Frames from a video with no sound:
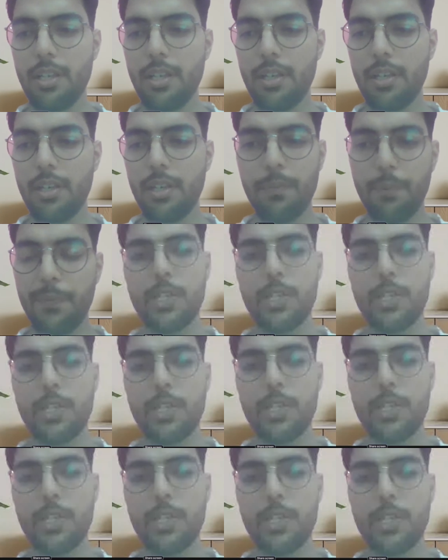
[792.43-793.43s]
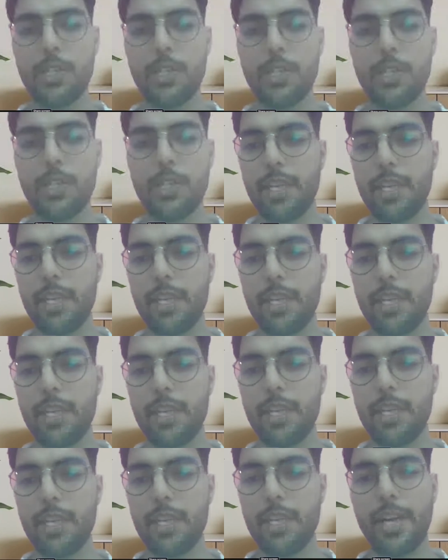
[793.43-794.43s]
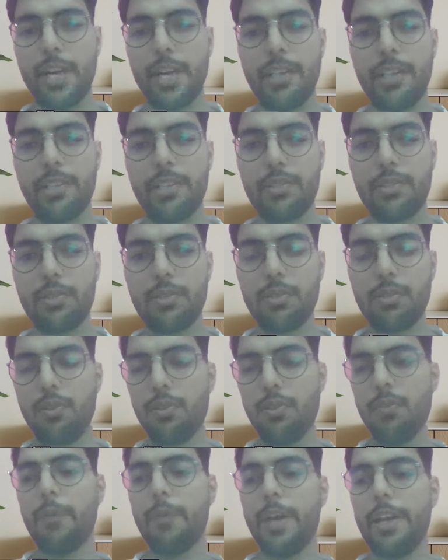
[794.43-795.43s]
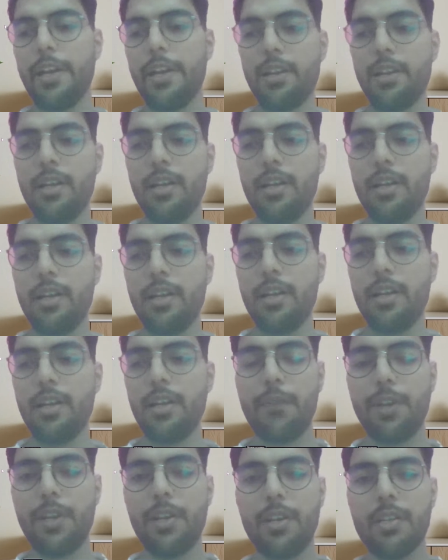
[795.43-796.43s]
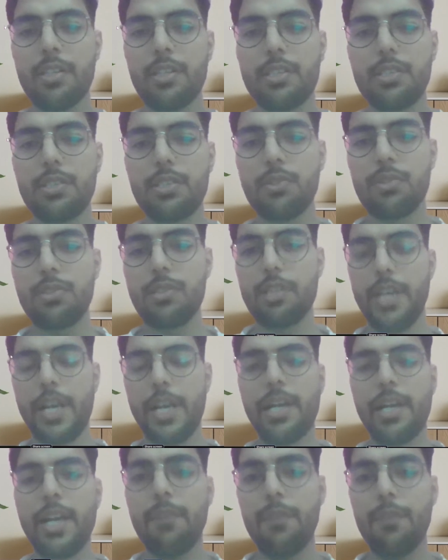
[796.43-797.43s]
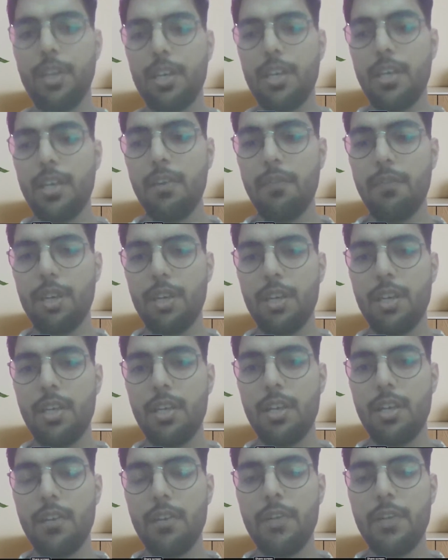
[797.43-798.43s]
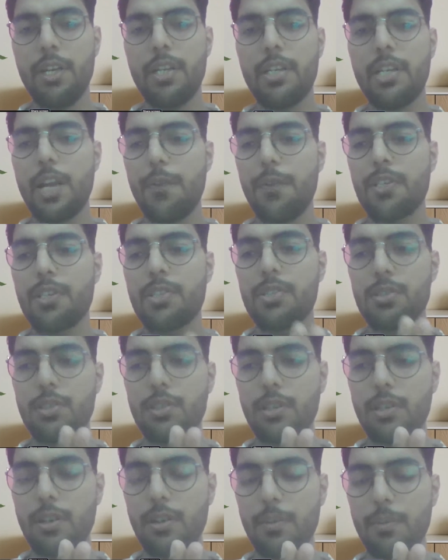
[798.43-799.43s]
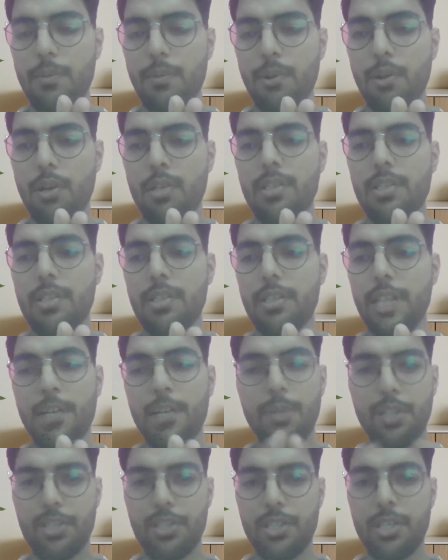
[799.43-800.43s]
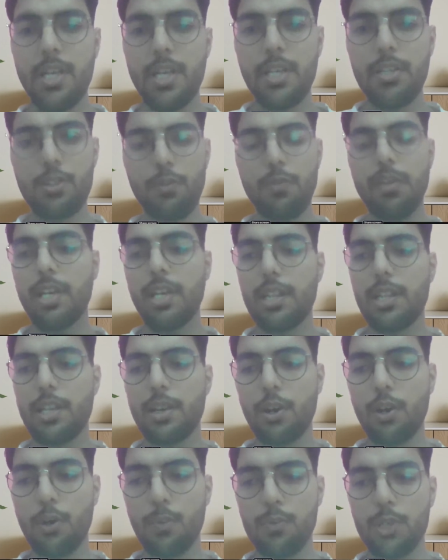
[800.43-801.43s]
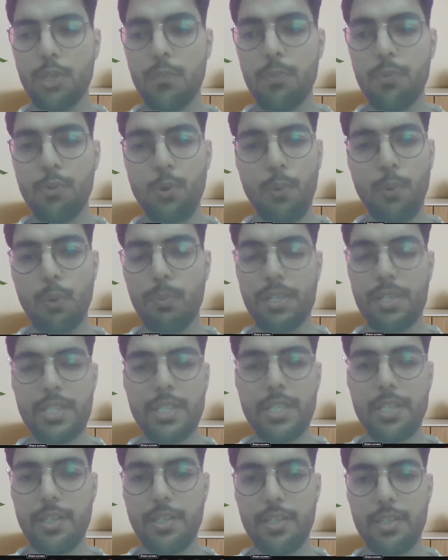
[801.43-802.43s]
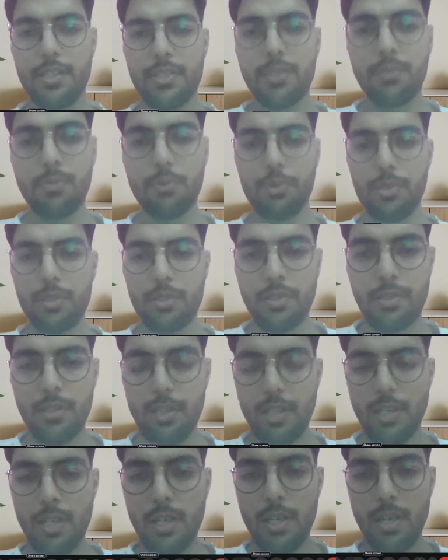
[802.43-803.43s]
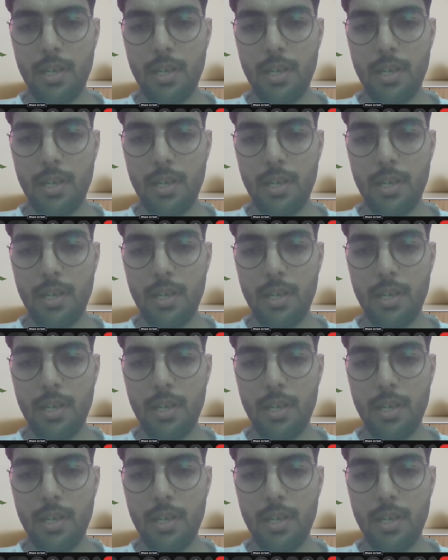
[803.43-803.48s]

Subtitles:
we have some cron jobs as well that's run on night. So when traffic at night, we that traffic is not that much. So we run the cron job to optimize that EC2s.